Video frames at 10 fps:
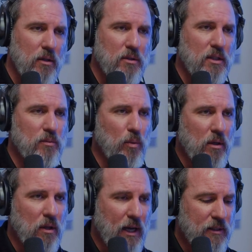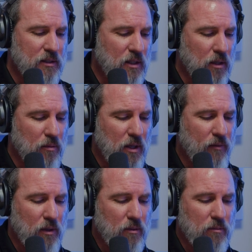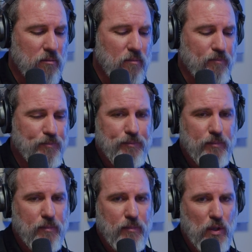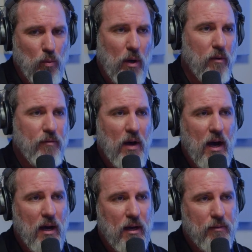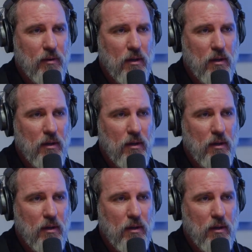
6 more clients is going to give you 12.5.